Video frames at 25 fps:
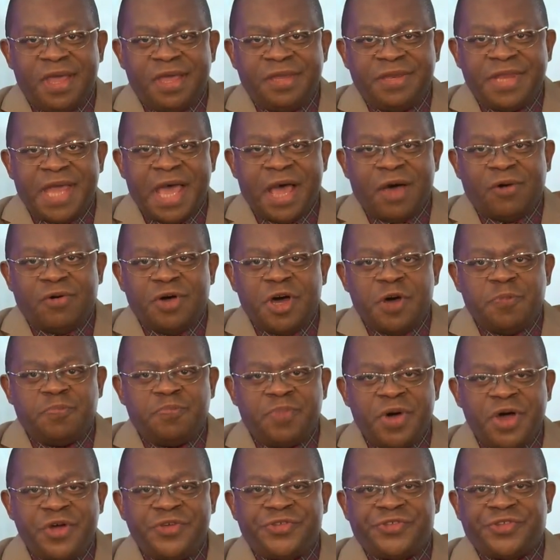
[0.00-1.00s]
Now, a
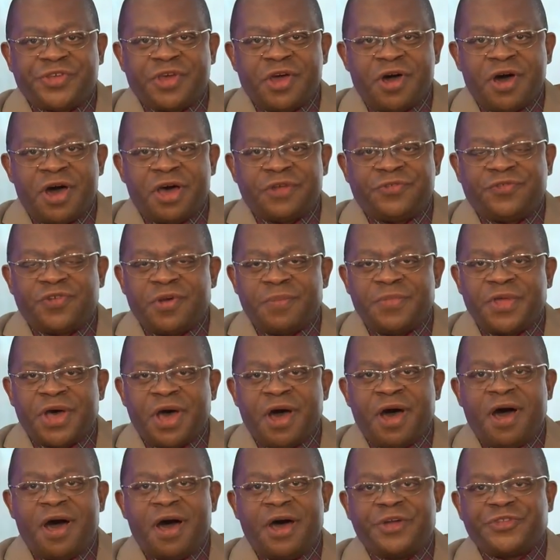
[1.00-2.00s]
postcard from the
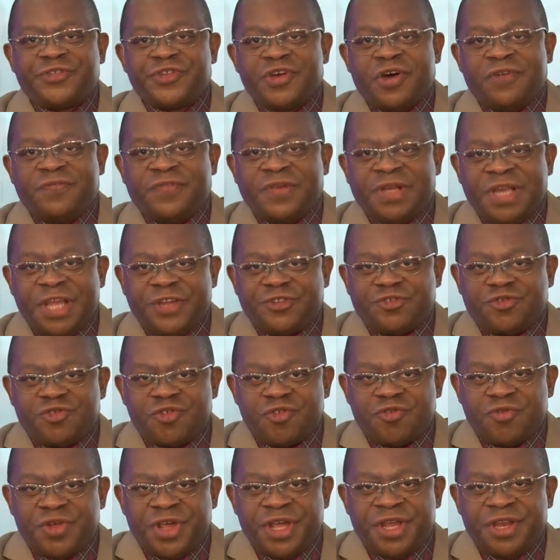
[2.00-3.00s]
heart of
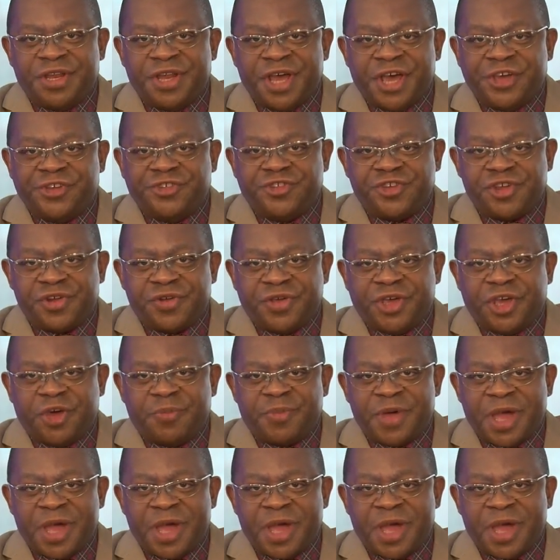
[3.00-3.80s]
literary Nigeria.